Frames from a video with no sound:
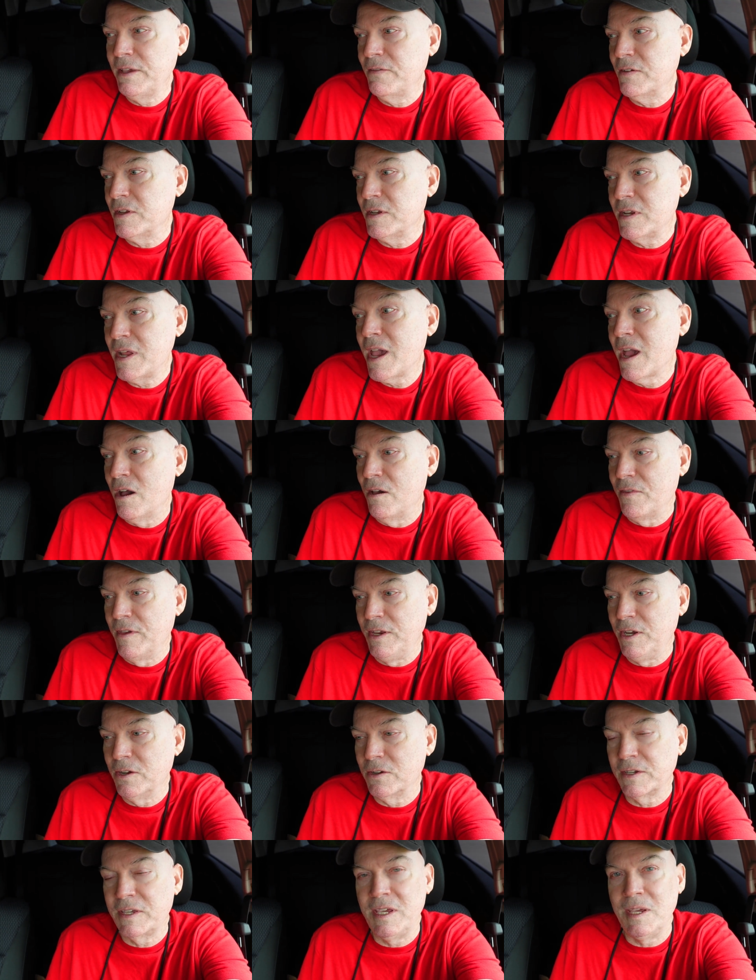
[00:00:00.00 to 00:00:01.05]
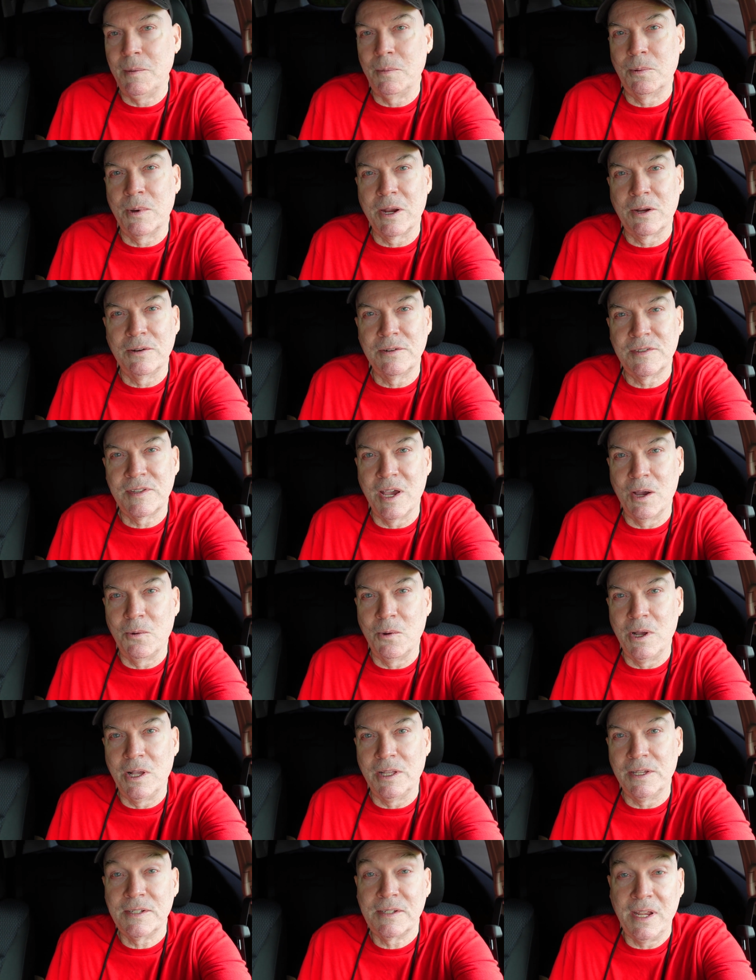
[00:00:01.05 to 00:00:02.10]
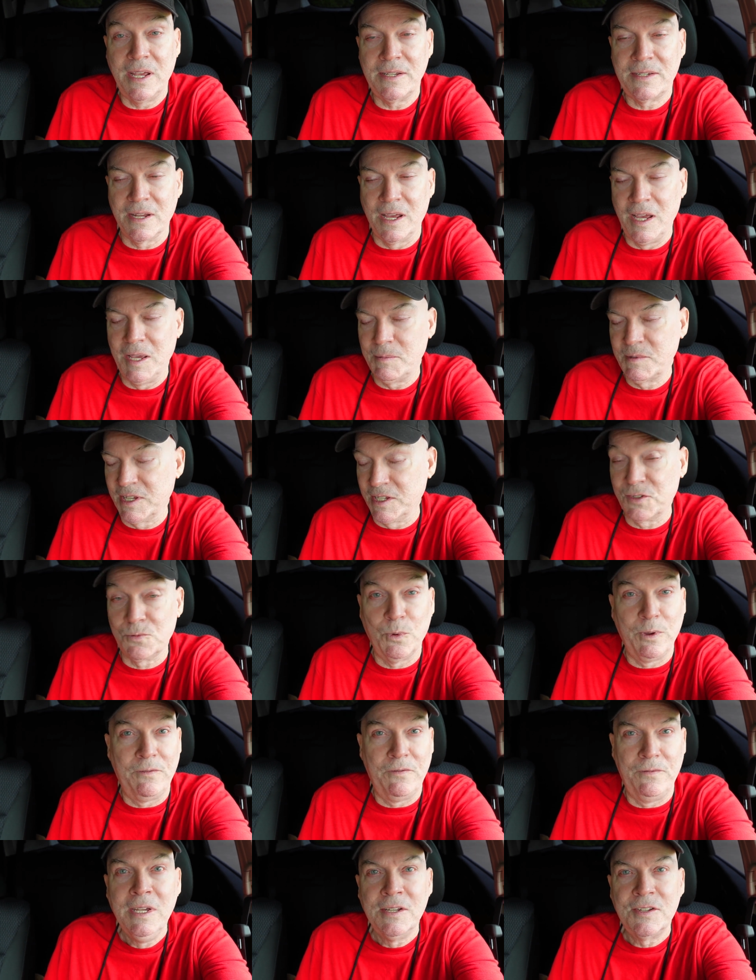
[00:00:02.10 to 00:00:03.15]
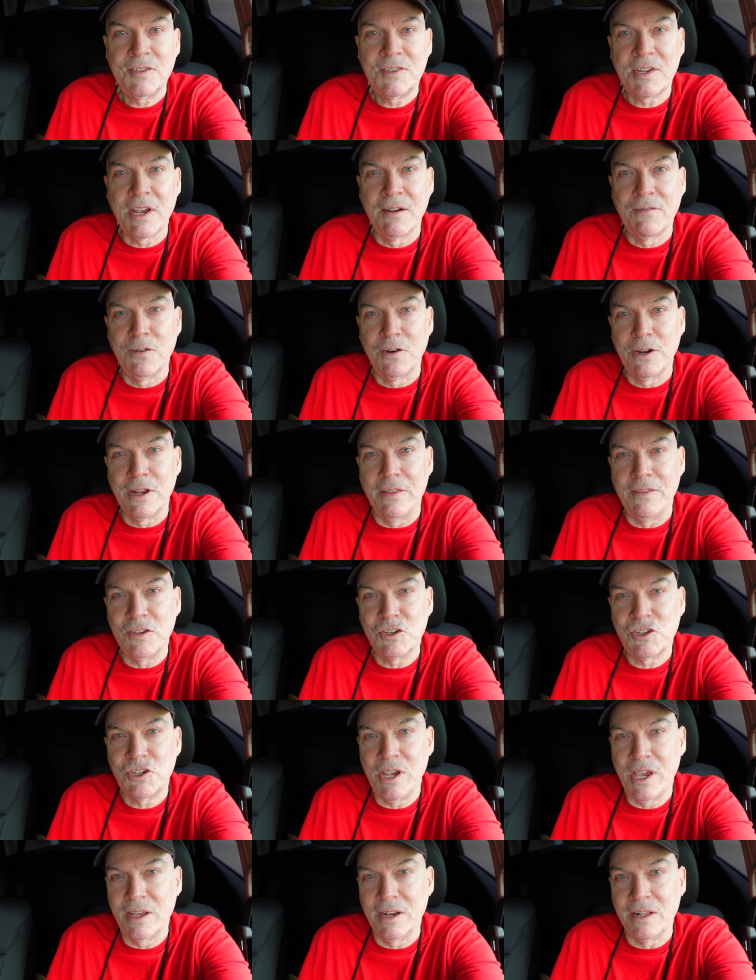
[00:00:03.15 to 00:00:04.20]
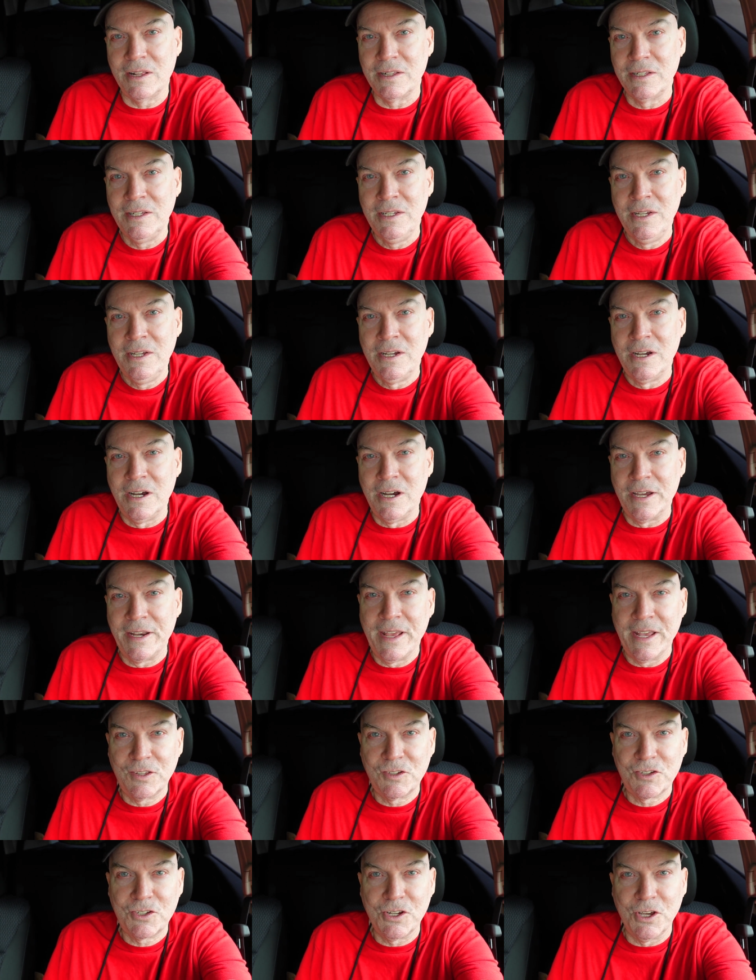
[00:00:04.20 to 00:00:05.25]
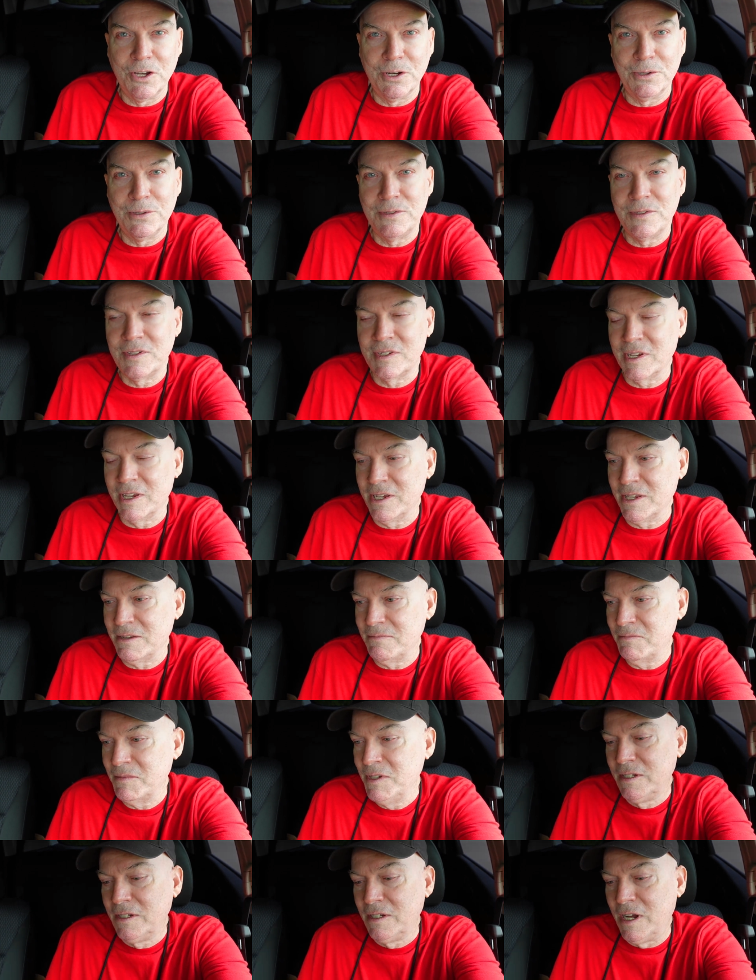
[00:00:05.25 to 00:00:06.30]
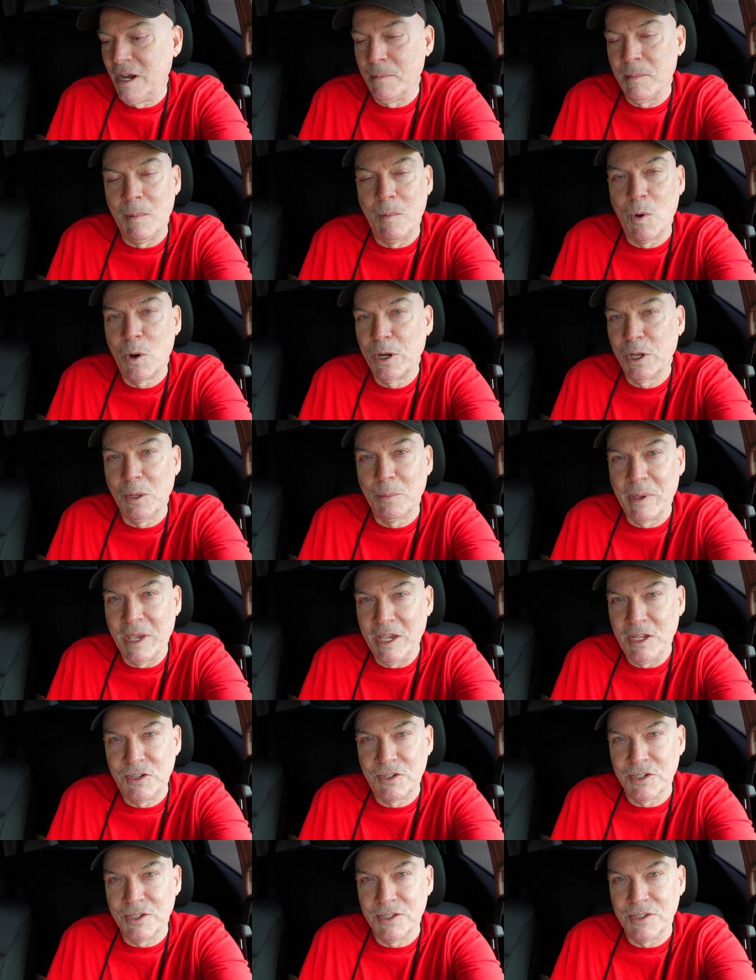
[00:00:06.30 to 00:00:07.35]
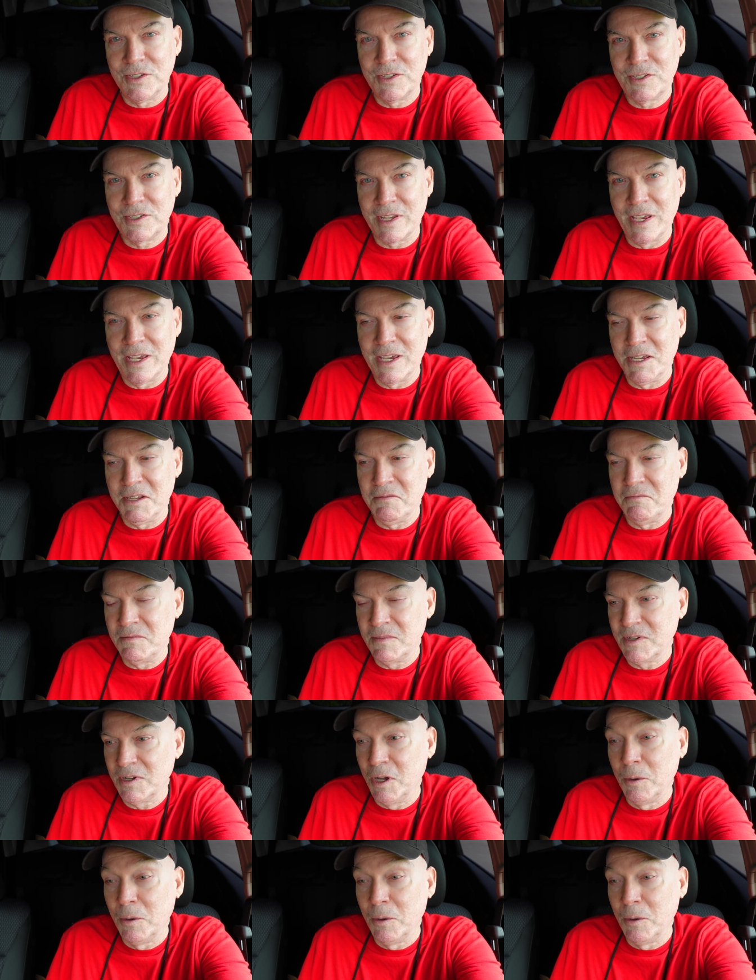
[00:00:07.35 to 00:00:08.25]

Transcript: even now, they don't keep records that well at, at times, as we've discovered on this channel, on headstones and on memorial pages and